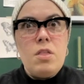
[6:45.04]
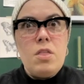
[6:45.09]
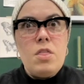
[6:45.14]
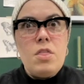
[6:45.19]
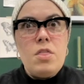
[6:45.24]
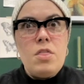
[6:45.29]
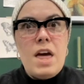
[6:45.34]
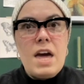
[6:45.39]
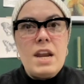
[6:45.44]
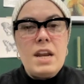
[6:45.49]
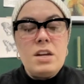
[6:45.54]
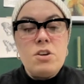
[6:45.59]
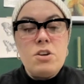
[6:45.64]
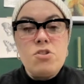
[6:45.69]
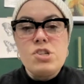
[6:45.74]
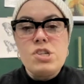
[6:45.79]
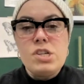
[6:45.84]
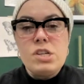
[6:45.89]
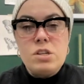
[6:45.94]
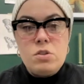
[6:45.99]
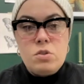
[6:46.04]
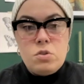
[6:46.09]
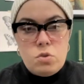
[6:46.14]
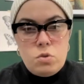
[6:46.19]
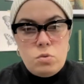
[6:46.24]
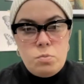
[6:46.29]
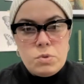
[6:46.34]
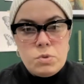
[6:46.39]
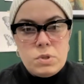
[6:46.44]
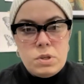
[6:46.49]
that energy
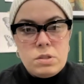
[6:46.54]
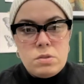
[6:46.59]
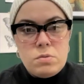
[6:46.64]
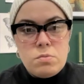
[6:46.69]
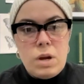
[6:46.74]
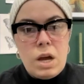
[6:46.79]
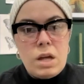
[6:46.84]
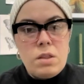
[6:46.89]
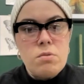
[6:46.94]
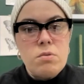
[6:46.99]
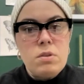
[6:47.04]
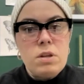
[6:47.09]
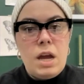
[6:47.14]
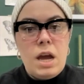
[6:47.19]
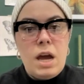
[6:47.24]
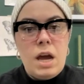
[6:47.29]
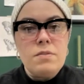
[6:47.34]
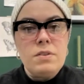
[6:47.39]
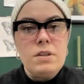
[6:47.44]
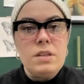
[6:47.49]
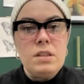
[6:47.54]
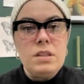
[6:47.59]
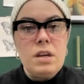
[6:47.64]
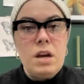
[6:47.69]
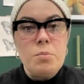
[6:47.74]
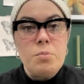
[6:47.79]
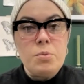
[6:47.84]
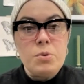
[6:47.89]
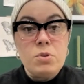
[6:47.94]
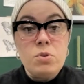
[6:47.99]
consumes us, rather than having the
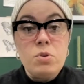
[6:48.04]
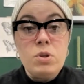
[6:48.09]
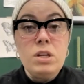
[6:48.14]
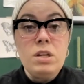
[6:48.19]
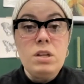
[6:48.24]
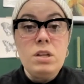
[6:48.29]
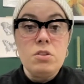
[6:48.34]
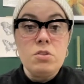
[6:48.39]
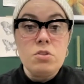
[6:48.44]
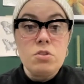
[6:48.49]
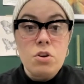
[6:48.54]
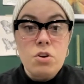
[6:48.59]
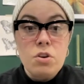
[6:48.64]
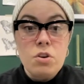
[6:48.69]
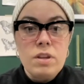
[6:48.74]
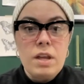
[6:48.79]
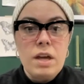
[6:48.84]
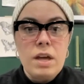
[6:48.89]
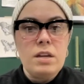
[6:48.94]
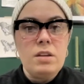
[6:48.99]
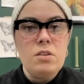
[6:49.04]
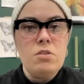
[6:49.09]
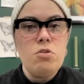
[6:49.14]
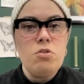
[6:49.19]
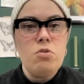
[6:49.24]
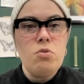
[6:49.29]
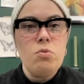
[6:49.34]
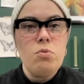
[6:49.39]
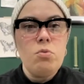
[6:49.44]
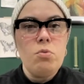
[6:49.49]
opportunity to turn that
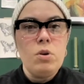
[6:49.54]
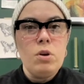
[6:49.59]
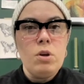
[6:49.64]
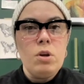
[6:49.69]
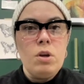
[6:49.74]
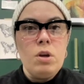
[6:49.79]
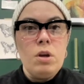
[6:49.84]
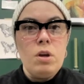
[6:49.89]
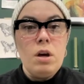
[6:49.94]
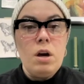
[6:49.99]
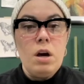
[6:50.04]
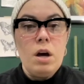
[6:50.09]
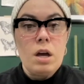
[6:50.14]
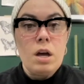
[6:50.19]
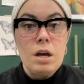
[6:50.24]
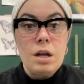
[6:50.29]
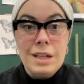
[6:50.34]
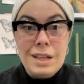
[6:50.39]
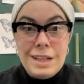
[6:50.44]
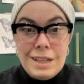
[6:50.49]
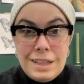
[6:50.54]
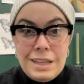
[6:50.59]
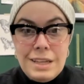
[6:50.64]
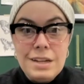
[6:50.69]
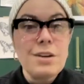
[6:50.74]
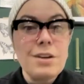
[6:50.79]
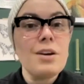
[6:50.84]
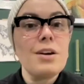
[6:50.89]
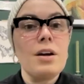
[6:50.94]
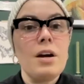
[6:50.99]
into a
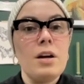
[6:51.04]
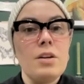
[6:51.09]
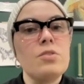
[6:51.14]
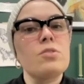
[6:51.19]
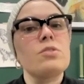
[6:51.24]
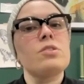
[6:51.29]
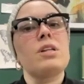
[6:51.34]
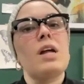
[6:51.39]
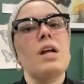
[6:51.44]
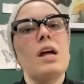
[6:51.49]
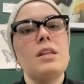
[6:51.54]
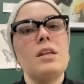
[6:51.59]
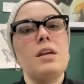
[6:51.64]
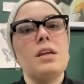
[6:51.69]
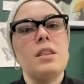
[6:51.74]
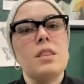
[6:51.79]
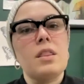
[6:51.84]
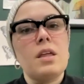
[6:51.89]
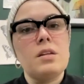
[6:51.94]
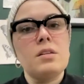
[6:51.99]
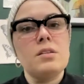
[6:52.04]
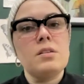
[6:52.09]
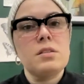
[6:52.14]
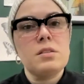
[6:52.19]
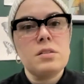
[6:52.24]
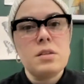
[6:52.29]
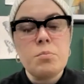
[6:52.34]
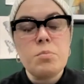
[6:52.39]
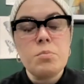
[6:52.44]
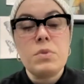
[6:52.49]
clear understanding that
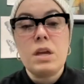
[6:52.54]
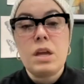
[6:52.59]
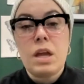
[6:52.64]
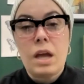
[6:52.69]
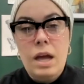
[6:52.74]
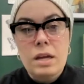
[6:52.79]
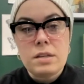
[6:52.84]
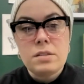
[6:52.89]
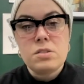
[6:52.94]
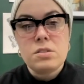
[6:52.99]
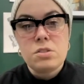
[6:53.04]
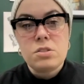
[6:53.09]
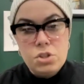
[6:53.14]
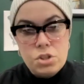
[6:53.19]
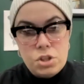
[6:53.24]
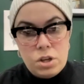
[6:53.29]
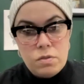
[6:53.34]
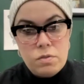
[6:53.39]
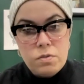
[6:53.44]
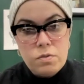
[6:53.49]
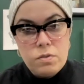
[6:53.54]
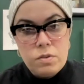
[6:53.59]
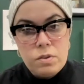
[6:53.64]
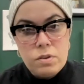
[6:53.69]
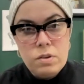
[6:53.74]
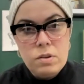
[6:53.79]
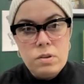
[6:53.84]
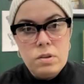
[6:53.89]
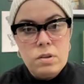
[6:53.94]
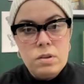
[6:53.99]
something has to shift,
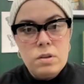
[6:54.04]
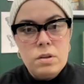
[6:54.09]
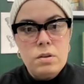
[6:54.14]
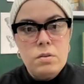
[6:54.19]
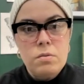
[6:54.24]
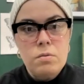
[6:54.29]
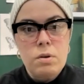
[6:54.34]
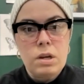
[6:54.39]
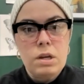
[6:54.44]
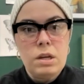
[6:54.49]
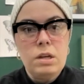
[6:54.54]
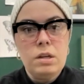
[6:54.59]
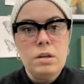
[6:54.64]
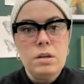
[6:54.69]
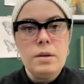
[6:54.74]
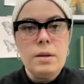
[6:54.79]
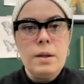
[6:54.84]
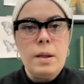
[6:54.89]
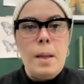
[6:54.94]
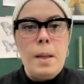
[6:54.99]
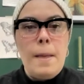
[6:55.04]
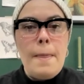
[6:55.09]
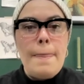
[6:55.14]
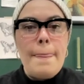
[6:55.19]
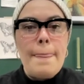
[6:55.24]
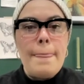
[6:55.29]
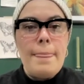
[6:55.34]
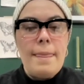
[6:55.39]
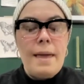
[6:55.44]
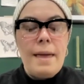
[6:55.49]
right?
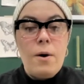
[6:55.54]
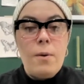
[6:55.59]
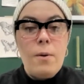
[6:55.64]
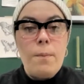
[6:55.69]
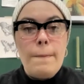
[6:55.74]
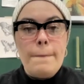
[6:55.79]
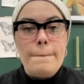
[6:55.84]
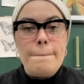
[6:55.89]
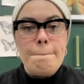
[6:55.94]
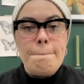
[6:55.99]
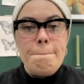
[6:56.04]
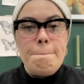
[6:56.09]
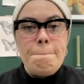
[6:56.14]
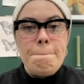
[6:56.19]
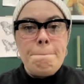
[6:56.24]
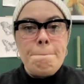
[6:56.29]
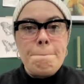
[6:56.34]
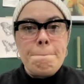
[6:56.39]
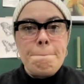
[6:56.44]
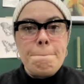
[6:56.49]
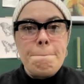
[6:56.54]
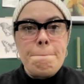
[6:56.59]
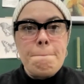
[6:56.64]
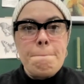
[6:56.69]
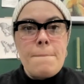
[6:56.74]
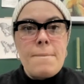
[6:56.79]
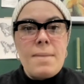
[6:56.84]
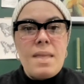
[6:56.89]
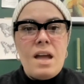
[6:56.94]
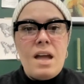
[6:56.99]
Now,
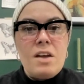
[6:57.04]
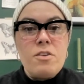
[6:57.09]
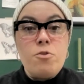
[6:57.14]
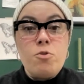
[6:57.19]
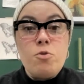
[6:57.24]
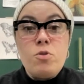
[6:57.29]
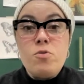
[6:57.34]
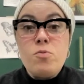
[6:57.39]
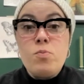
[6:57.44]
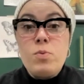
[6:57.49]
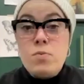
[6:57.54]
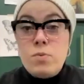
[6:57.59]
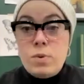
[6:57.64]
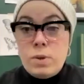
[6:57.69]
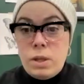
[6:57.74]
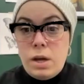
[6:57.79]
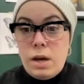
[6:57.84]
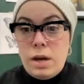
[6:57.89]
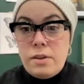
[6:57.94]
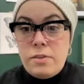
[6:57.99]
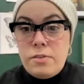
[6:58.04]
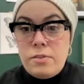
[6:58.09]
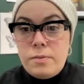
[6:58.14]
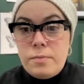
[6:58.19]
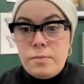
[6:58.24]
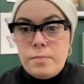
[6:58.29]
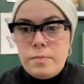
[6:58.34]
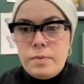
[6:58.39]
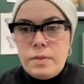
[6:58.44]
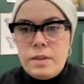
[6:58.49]
as soon as we realize
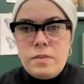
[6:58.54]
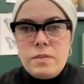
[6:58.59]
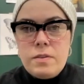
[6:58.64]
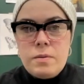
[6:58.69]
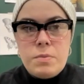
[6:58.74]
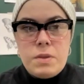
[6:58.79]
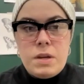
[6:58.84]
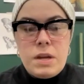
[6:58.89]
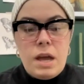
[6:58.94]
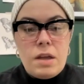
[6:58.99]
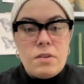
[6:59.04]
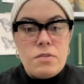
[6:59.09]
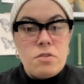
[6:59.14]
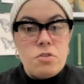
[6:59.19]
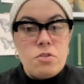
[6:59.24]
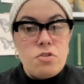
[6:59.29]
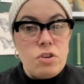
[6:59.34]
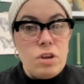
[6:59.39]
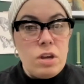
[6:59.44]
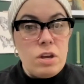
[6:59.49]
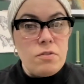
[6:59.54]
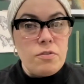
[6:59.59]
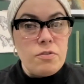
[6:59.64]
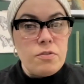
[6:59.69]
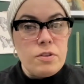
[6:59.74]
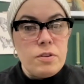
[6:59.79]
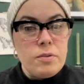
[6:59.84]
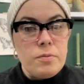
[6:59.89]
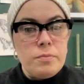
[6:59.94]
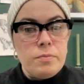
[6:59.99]
that something has to
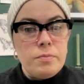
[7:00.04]
shift,